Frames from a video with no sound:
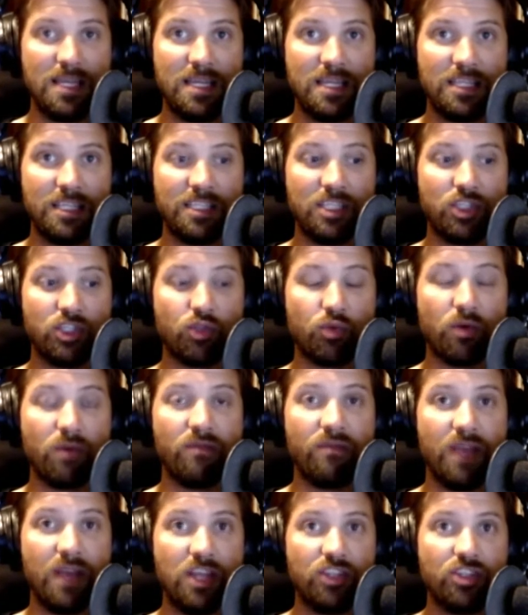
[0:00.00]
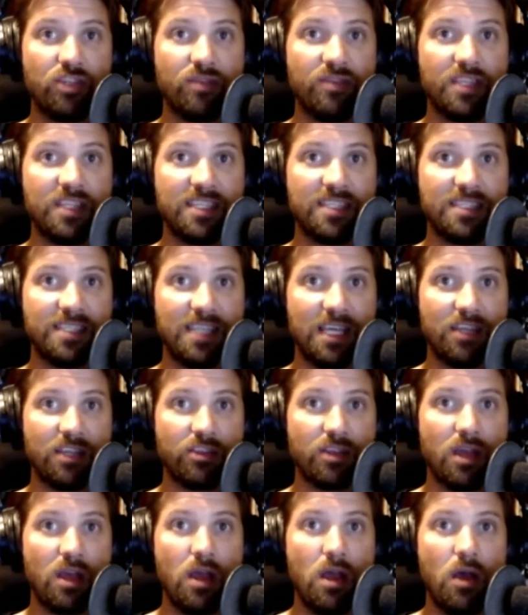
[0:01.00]
since Revenge of the Sith,
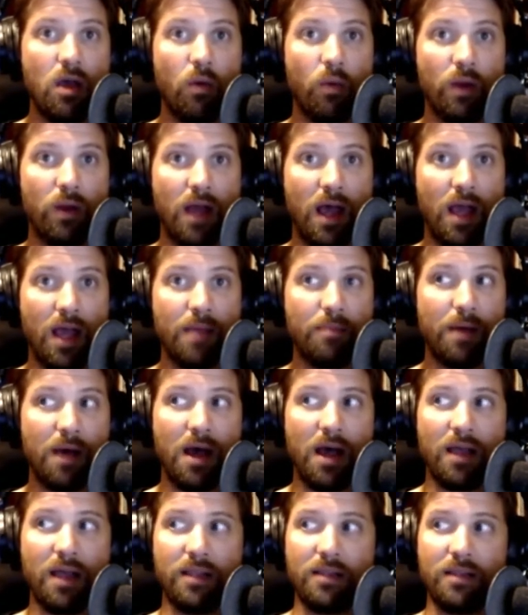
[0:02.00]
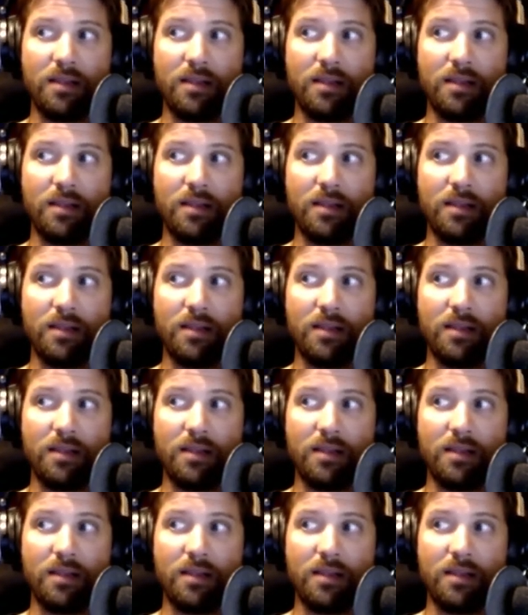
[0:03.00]
when I bought